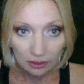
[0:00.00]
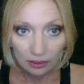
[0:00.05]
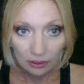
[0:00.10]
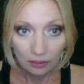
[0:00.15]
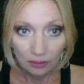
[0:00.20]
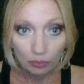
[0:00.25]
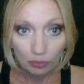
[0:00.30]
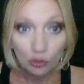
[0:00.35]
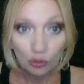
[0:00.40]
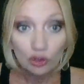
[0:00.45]

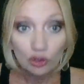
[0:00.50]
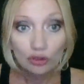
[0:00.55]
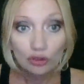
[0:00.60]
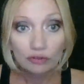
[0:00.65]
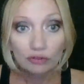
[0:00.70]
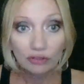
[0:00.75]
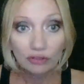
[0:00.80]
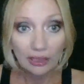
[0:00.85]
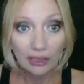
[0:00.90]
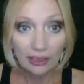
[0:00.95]
most
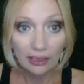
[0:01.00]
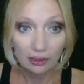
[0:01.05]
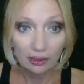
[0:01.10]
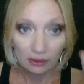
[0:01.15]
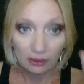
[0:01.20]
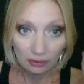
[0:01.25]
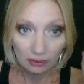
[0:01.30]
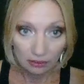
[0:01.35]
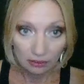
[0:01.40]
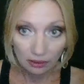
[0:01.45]
of the
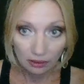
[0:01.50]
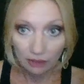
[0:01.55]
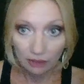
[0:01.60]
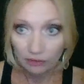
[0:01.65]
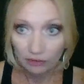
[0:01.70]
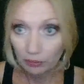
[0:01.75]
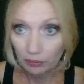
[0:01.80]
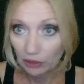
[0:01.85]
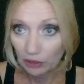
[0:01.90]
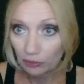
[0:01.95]

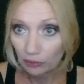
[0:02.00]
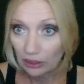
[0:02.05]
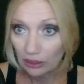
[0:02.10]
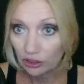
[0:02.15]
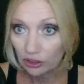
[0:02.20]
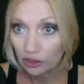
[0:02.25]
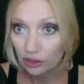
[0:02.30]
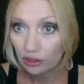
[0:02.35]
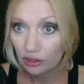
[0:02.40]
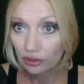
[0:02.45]
government
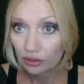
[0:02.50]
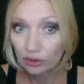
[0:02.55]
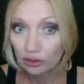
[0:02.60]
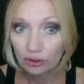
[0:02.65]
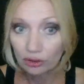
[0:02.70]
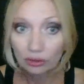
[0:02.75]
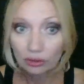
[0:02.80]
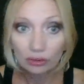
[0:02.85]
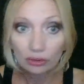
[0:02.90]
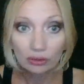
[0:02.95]
registered
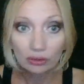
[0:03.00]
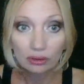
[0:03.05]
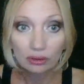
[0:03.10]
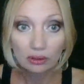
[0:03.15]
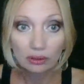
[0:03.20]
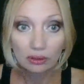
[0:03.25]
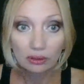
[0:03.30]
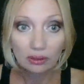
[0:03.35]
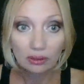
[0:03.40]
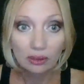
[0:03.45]

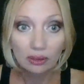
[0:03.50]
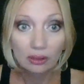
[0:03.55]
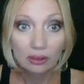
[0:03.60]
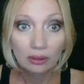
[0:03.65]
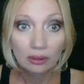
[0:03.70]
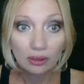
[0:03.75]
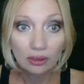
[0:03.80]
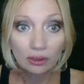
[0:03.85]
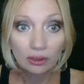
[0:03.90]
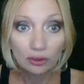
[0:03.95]

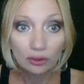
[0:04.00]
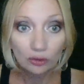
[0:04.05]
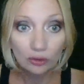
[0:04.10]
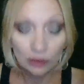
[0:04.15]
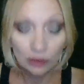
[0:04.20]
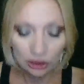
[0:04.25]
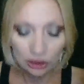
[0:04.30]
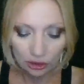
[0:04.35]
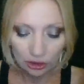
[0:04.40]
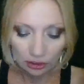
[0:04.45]

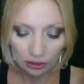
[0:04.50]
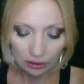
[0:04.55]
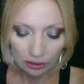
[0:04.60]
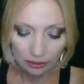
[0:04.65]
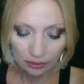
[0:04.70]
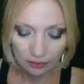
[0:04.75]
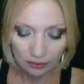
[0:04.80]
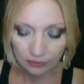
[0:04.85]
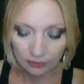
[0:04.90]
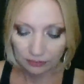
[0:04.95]

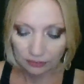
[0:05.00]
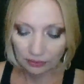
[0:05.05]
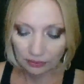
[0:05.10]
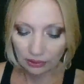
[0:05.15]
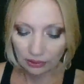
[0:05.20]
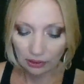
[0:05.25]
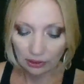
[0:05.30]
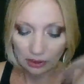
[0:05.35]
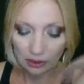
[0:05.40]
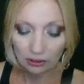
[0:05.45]
Christians.
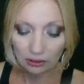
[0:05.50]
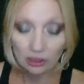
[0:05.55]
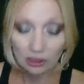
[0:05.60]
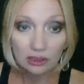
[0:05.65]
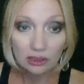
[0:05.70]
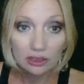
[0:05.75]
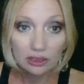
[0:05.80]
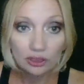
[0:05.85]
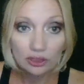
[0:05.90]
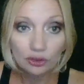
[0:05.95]
They're
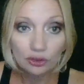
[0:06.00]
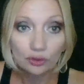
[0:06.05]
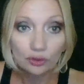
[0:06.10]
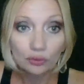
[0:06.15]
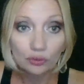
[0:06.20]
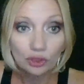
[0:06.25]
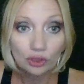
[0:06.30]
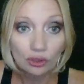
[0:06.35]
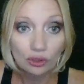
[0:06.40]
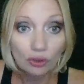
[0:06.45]

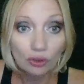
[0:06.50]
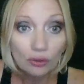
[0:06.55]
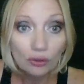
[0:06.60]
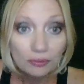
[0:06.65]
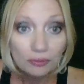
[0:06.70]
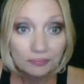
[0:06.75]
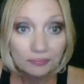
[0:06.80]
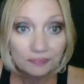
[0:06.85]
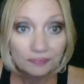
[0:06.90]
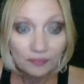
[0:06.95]
unconstitutional.
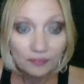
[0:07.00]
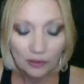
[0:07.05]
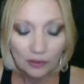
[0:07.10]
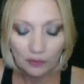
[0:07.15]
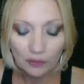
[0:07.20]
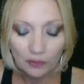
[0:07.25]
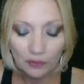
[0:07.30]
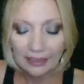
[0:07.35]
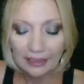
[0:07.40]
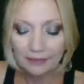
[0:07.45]

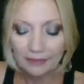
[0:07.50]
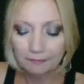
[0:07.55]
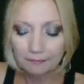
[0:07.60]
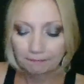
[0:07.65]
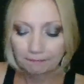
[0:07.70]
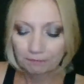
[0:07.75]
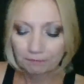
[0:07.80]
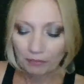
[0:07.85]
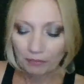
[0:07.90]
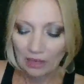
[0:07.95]
Okay.
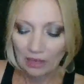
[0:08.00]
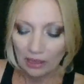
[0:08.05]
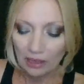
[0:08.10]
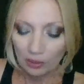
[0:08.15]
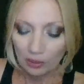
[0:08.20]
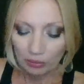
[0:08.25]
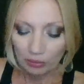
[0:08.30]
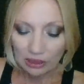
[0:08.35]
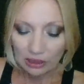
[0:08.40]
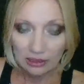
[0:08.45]

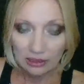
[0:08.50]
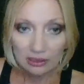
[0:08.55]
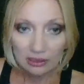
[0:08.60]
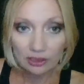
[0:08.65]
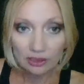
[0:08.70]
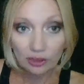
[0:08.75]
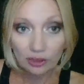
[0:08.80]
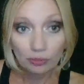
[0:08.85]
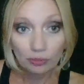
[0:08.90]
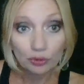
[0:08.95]
Because
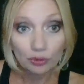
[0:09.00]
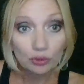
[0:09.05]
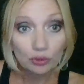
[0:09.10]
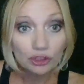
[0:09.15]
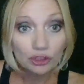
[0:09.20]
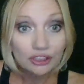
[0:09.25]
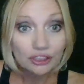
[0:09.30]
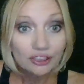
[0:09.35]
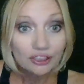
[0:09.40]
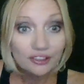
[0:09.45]
they abuse
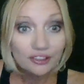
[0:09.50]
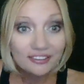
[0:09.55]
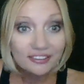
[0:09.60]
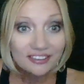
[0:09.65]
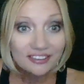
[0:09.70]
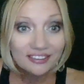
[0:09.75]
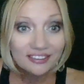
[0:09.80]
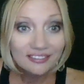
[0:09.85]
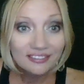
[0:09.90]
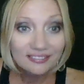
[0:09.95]

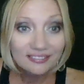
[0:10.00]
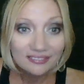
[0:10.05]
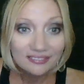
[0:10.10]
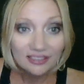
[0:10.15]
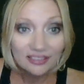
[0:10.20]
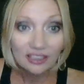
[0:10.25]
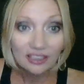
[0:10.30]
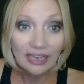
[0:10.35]
children. They're